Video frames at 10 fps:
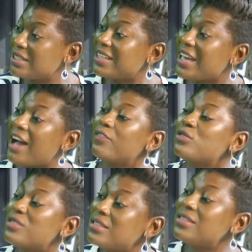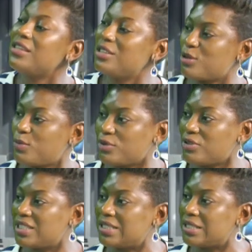They have to seize
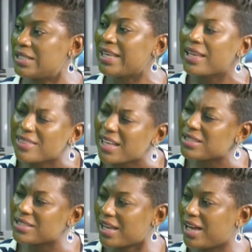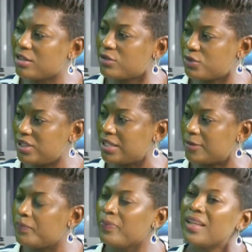opportunities. That's the kind of
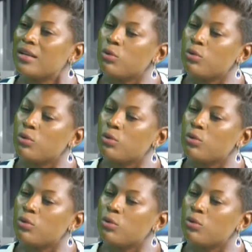training. We